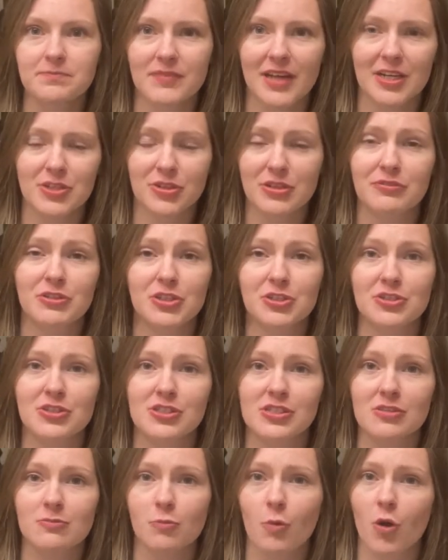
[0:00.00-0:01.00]
I don't even
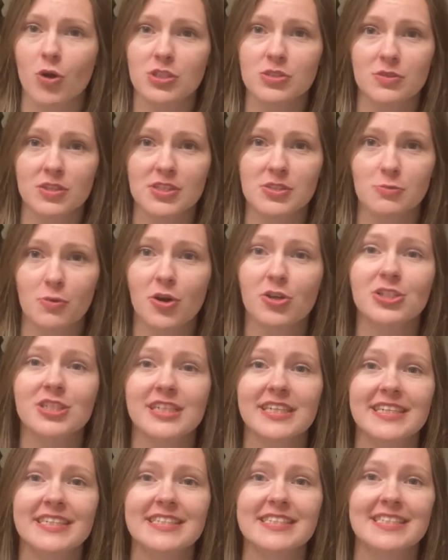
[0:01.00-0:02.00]
use waterless
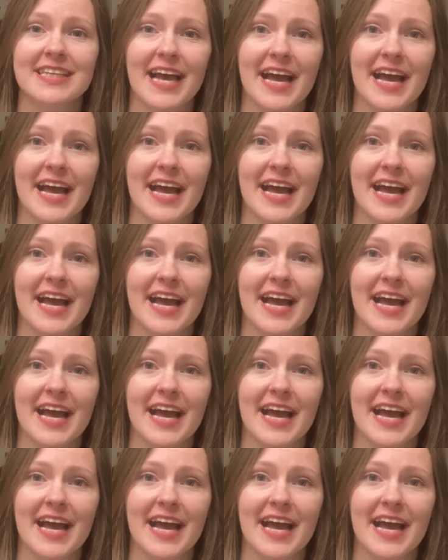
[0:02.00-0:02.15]
washes.